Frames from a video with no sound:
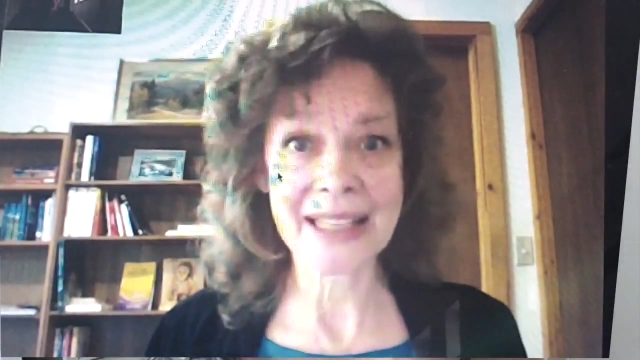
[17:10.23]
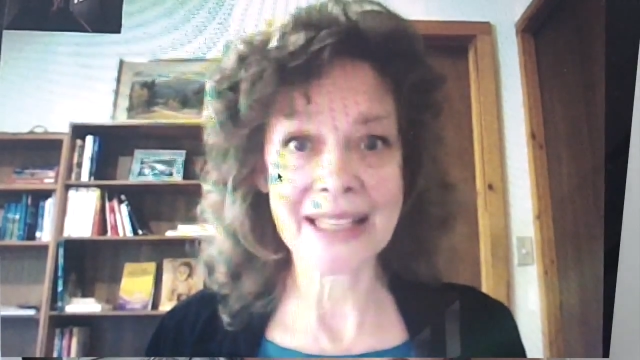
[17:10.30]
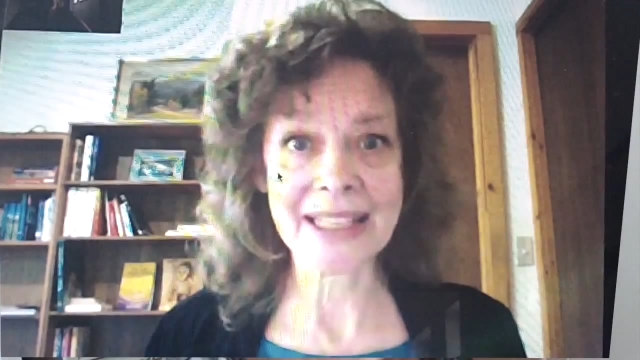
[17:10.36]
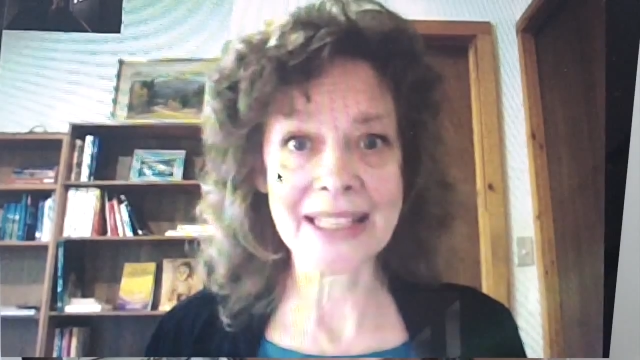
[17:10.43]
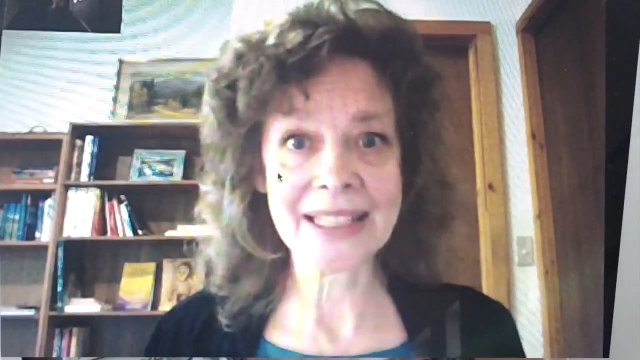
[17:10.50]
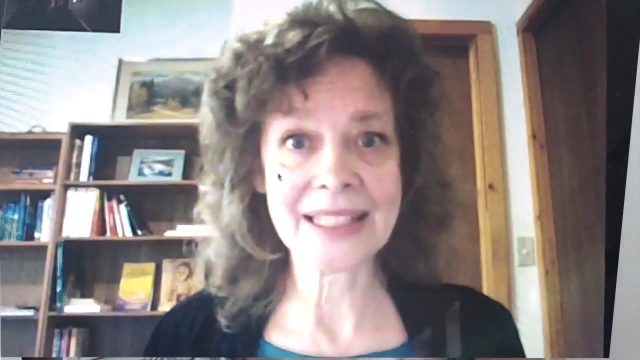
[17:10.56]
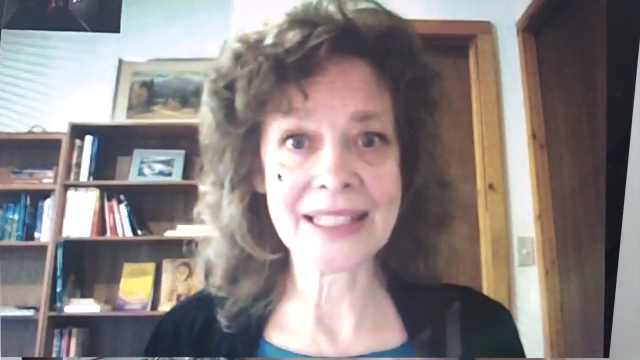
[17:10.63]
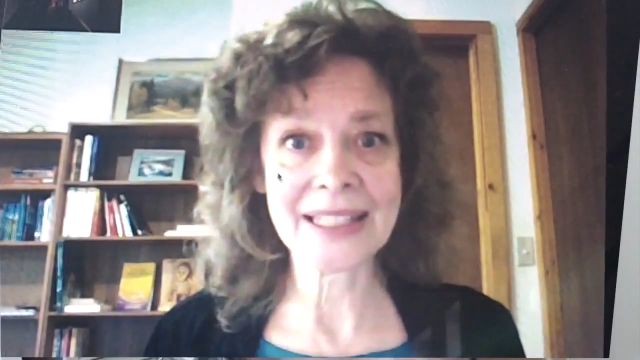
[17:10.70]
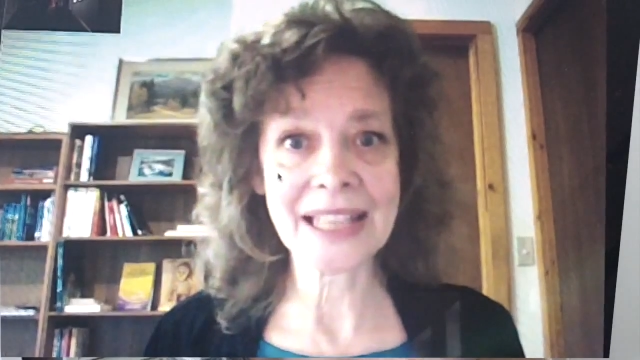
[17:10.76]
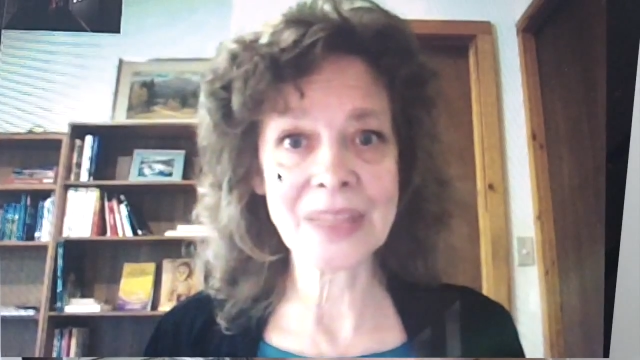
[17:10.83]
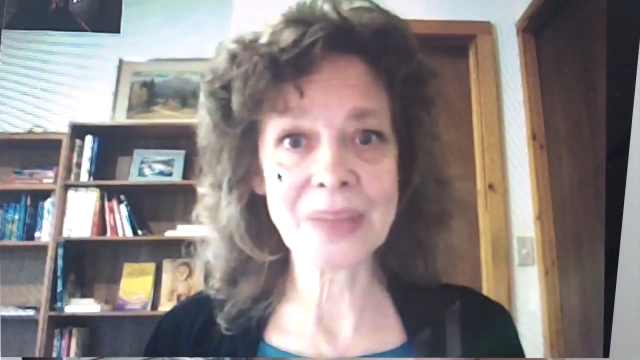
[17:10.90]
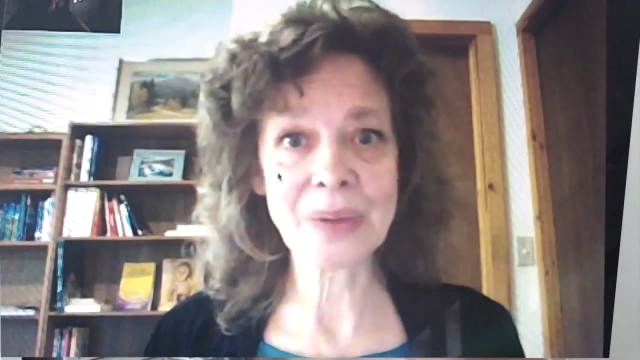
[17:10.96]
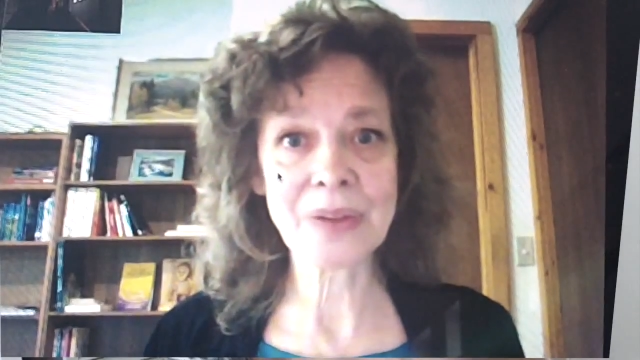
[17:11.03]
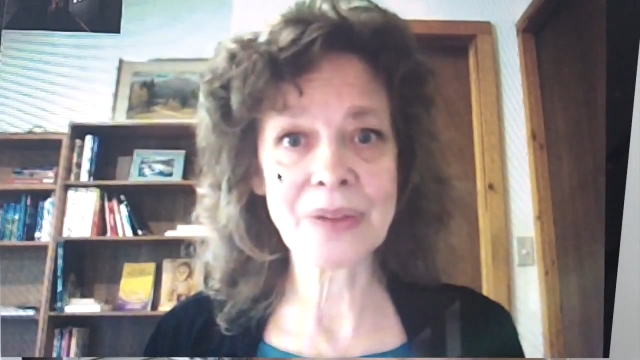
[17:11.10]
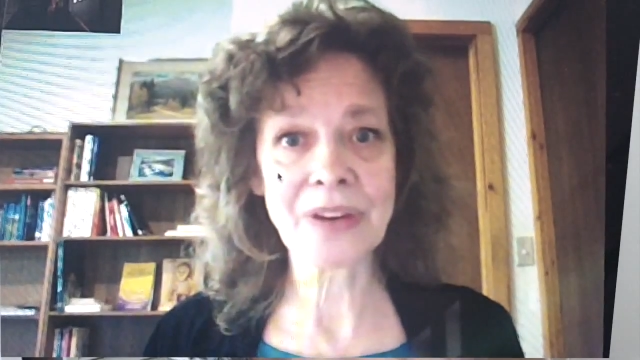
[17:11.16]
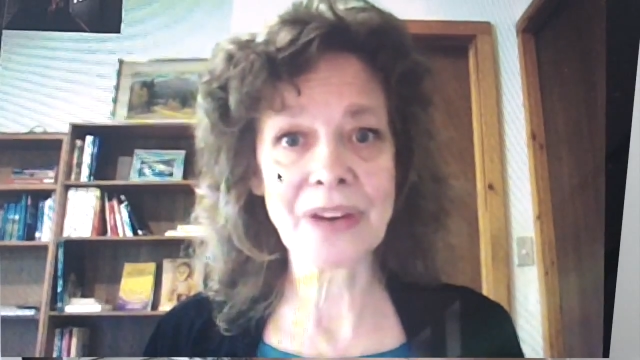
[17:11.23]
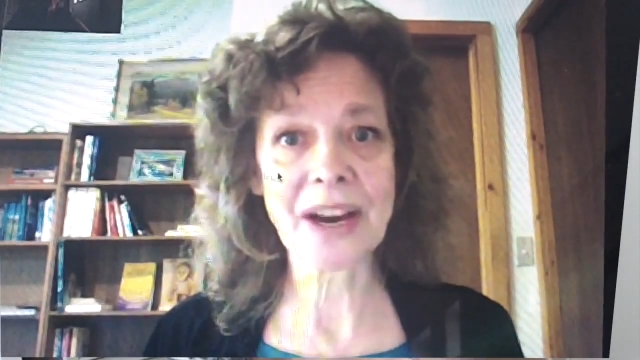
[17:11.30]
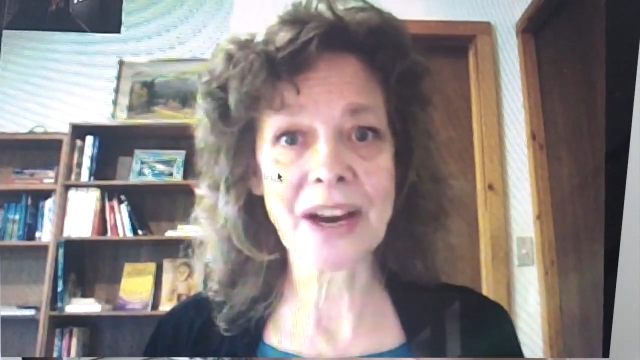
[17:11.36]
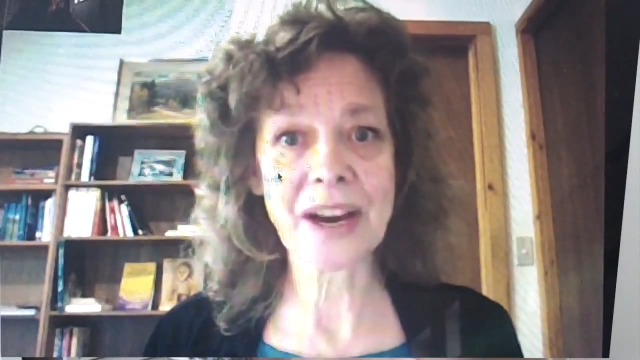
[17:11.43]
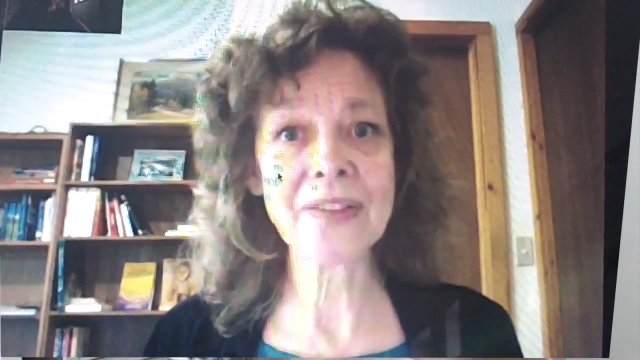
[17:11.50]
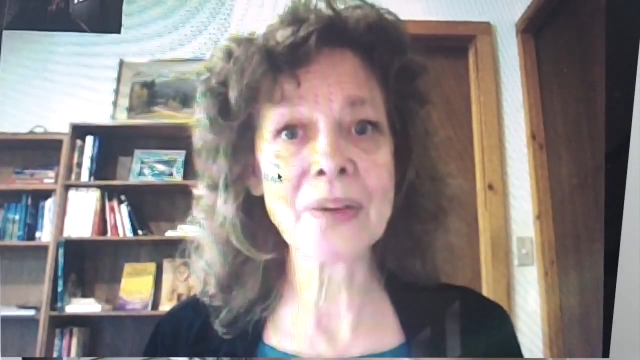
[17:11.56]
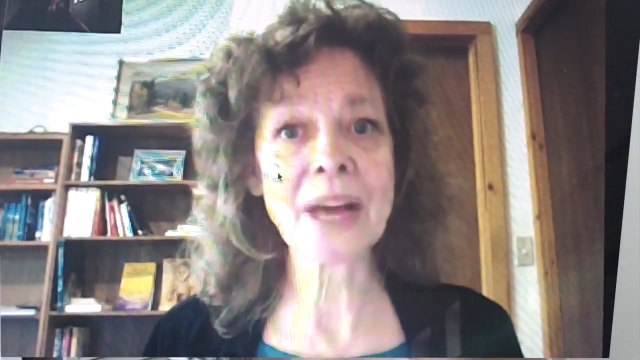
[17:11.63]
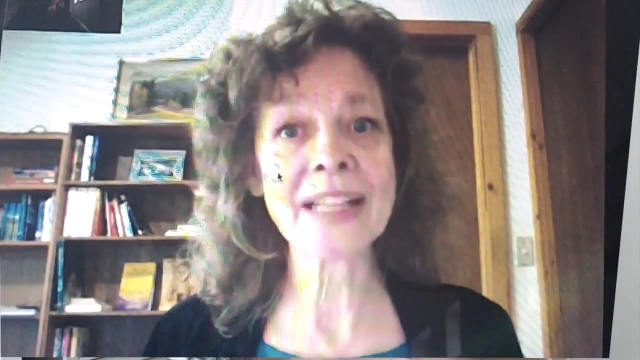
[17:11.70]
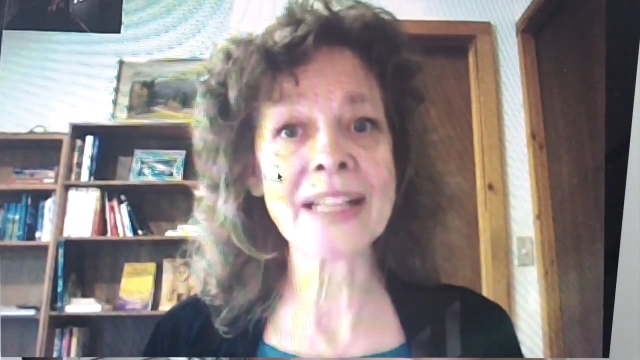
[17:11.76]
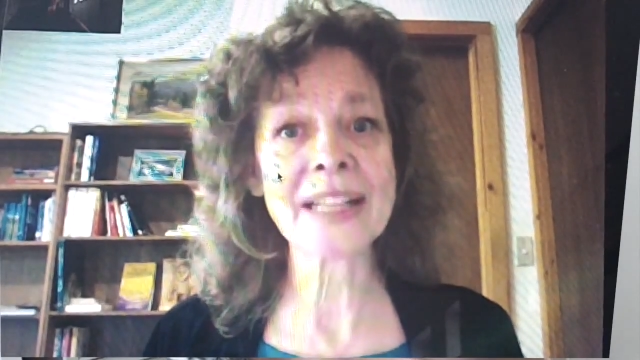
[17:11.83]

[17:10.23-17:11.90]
It's accessible to everyone.